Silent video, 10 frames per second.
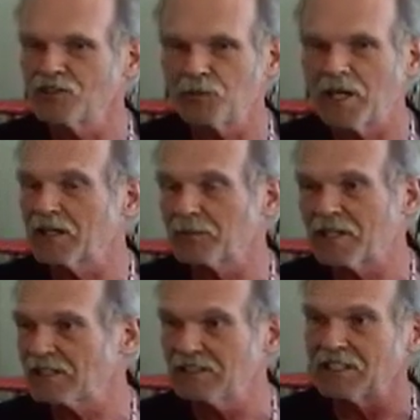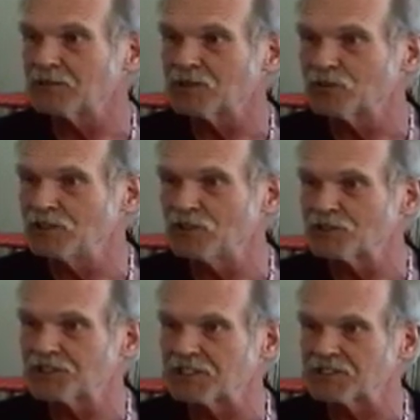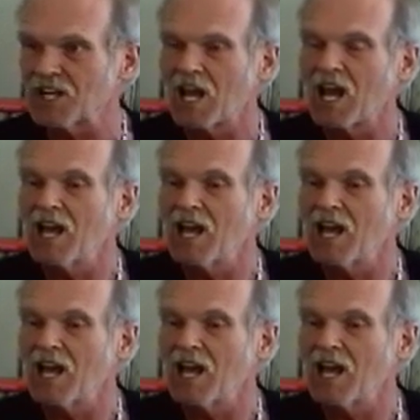so you make a mental link between those things.